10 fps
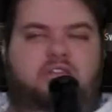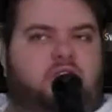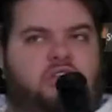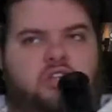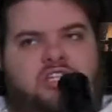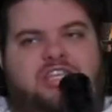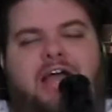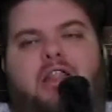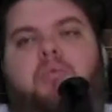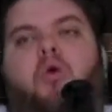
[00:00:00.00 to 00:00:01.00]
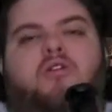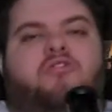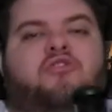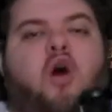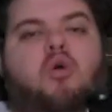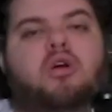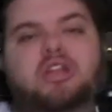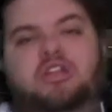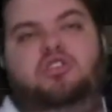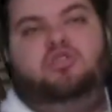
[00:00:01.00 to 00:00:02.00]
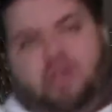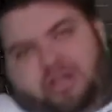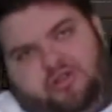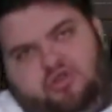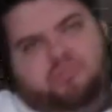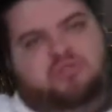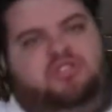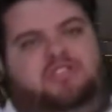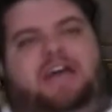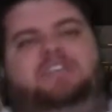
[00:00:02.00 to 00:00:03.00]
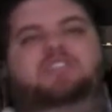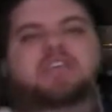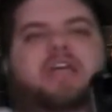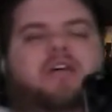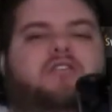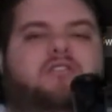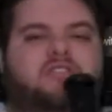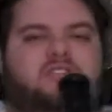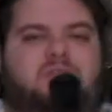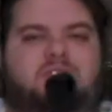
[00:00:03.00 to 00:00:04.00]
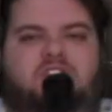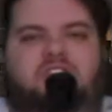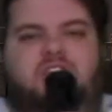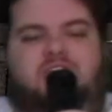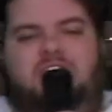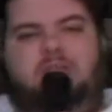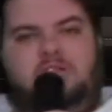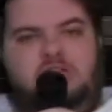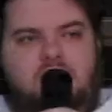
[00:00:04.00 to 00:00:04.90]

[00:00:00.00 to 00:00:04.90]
you teleport forward and you do like a triple slash in the air and it does a shit ton of damage.